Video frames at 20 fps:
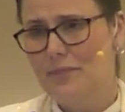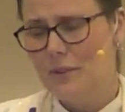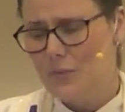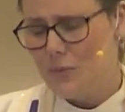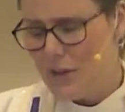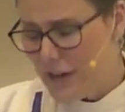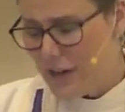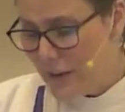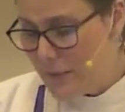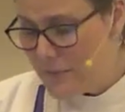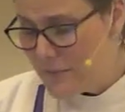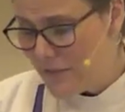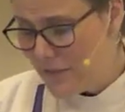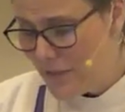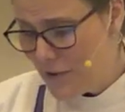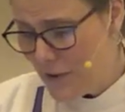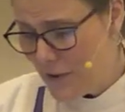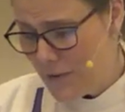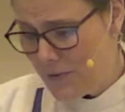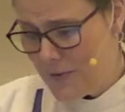We come
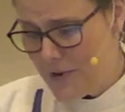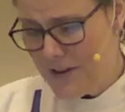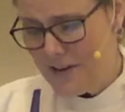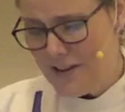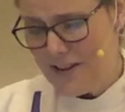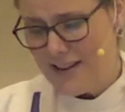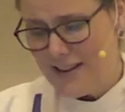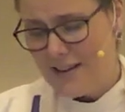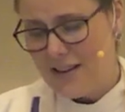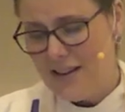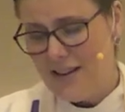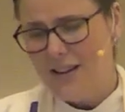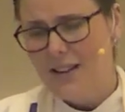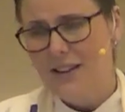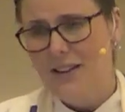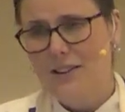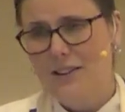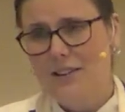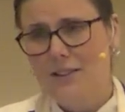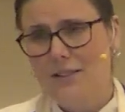forward and
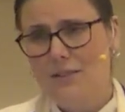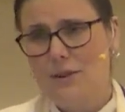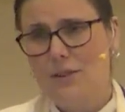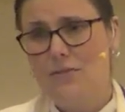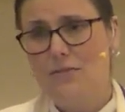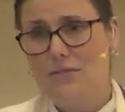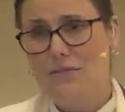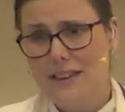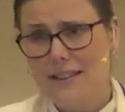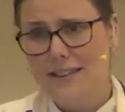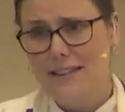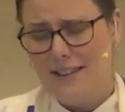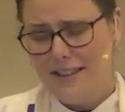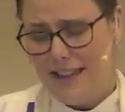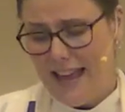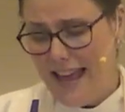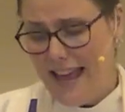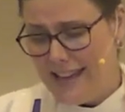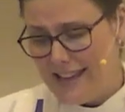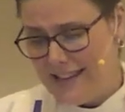we feel
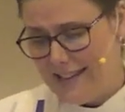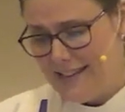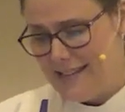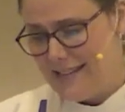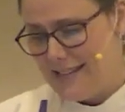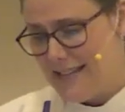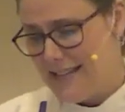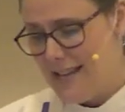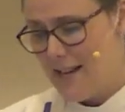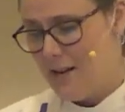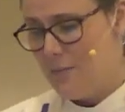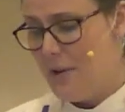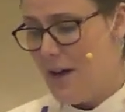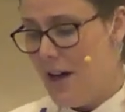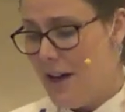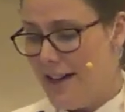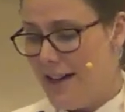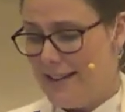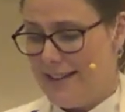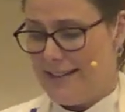hands laid
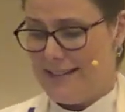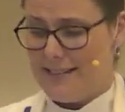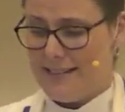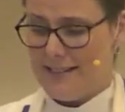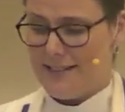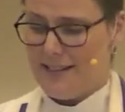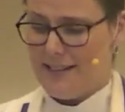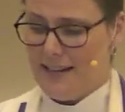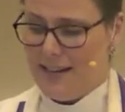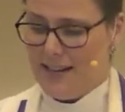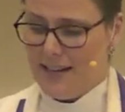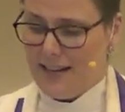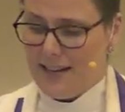upon us,